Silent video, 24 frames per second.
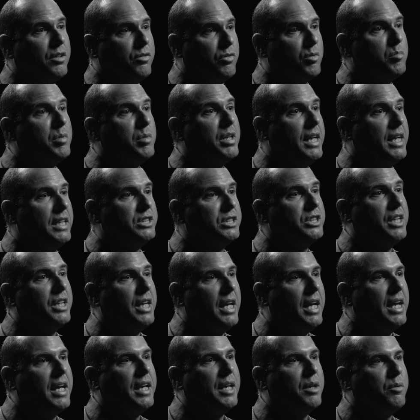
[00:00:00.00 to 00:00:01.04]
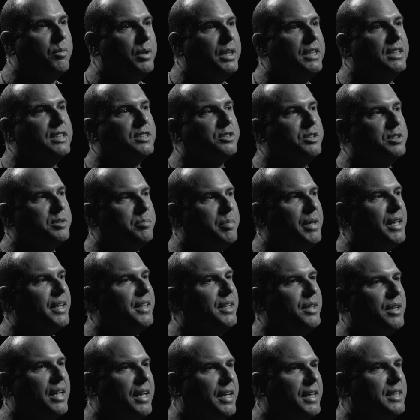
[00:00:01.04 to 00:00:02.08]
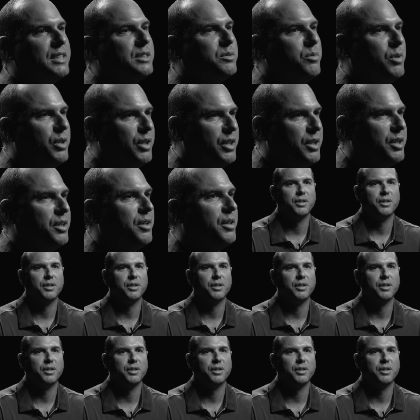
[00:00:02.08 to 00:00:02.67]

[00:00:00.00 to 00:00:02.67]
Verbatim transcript: that they're from an Asian gang and we disrespected, I guess,